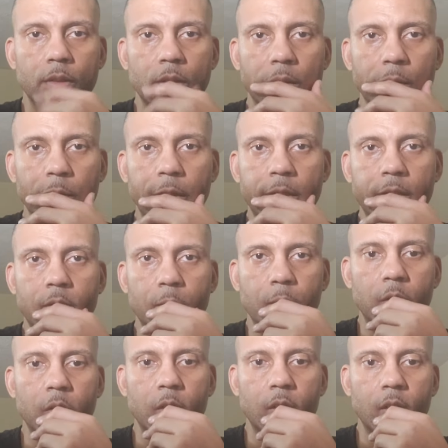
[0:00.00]
I'll read some
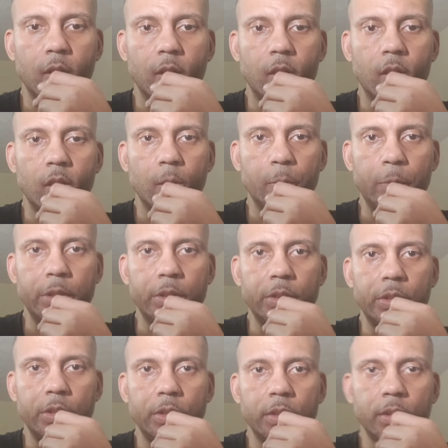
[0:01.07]
more of y'all
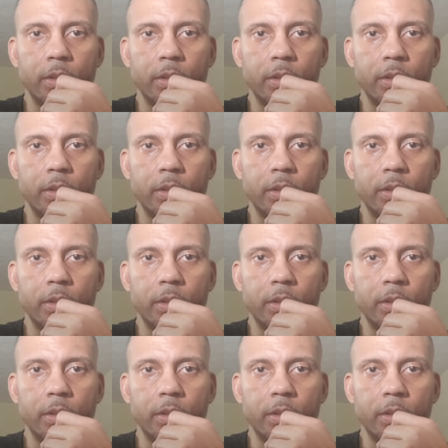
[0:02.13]
comments.